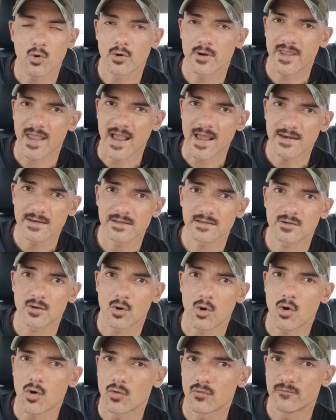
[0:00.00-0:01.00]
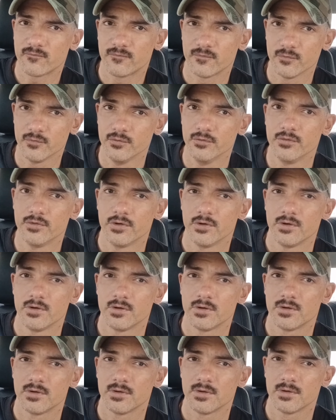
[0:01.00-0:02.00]
organic whole food.
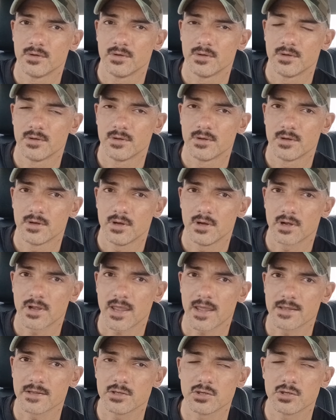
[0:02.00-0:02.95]
Okay.